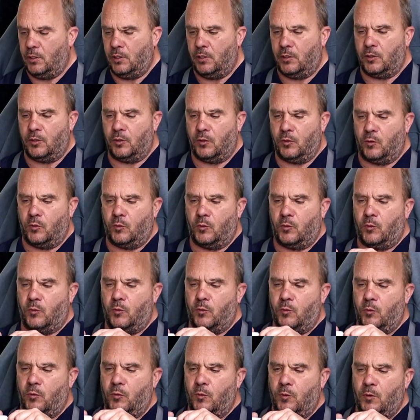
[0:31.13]
And
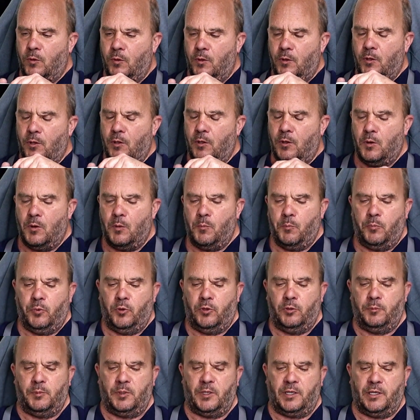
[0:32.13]
put
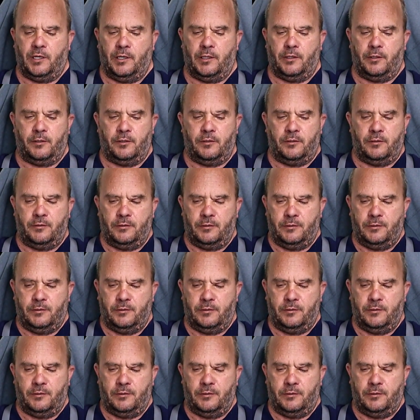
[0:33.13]
them together.